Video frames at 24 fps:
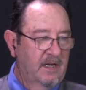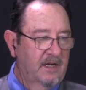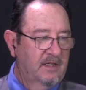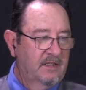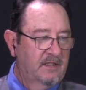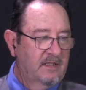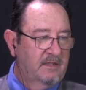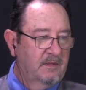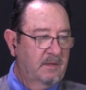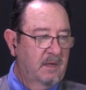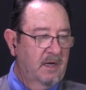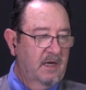
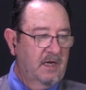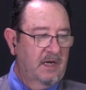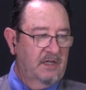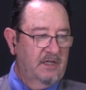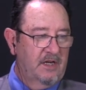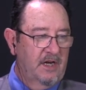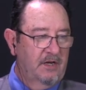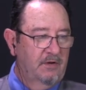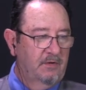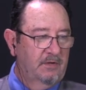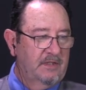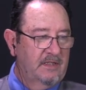Con
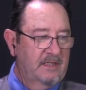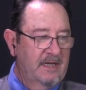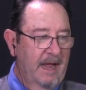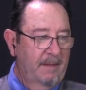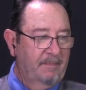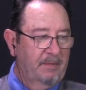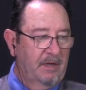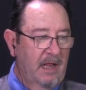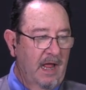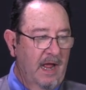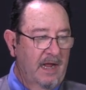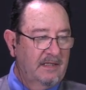continuous
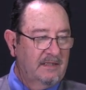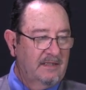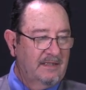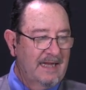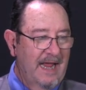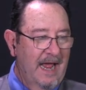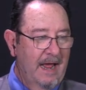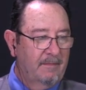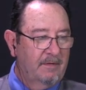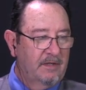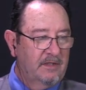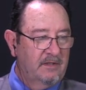nebulized
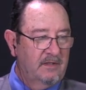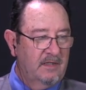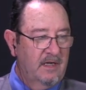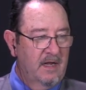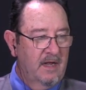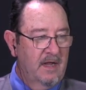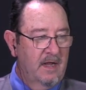SABAs,